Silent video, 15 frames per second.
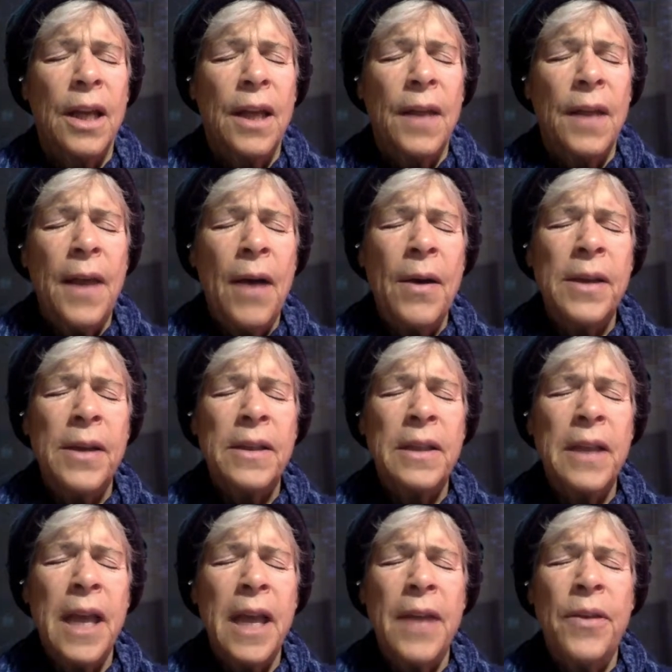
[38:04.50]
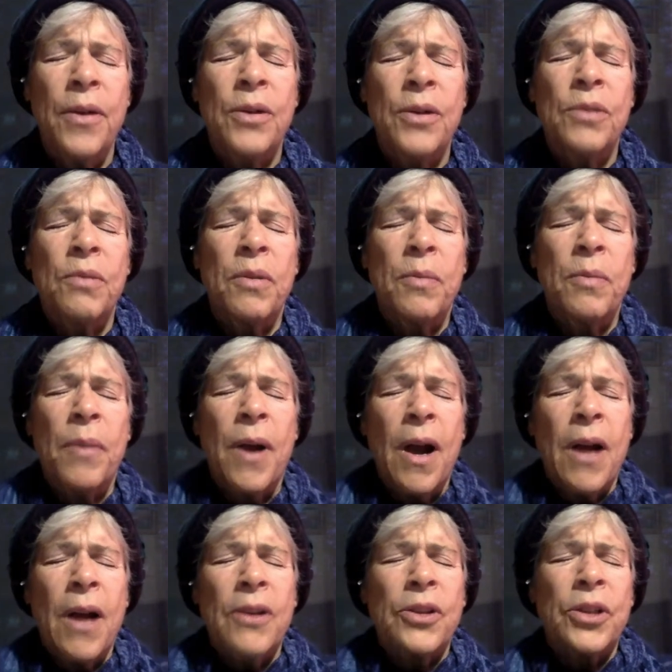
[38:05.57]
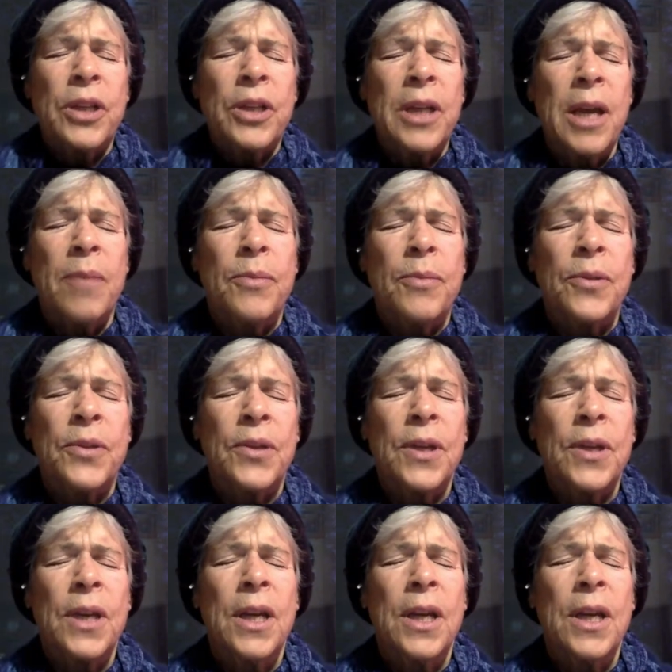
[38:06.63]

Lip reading: Thou hast led those with parched lips